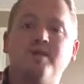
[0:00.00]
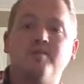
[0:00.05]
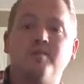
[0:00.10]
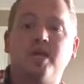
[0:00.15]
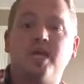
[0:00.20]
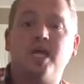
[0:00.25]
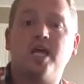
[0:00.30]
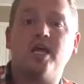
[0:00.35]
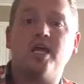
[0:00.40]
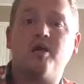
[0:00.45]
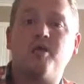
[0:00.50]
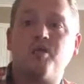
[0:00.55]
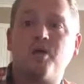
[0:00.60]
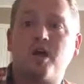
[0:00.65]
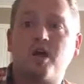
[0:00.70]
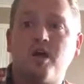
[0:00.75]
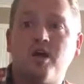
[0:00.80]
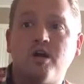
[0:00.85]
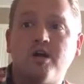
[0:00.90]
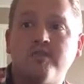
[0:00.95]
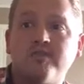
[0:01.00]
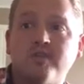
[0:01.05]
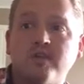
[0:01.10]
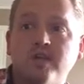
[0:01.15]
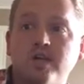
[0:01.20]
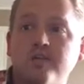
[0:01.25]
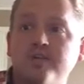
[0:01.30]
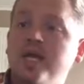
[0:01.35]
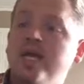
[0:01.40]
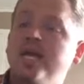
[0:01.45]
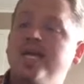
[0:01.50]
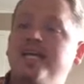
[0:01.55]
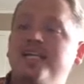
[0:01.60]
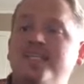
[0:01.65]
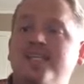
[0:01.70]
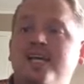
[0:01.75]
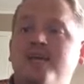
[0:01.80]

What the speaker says: and that I'll work hard for them to